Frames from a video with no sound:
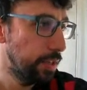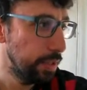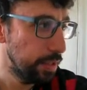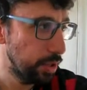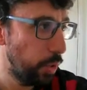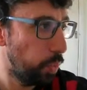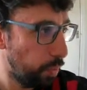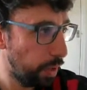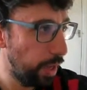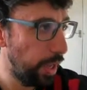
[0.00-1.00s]
So,
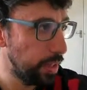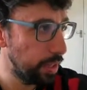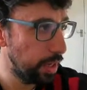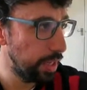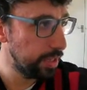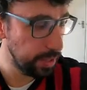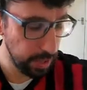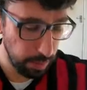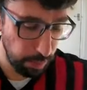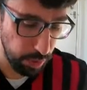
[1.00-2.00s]
and let's see
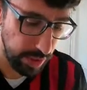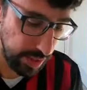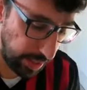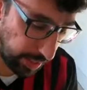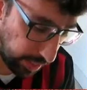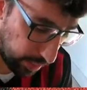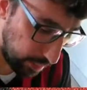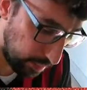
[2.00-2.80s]
the Bundesliga.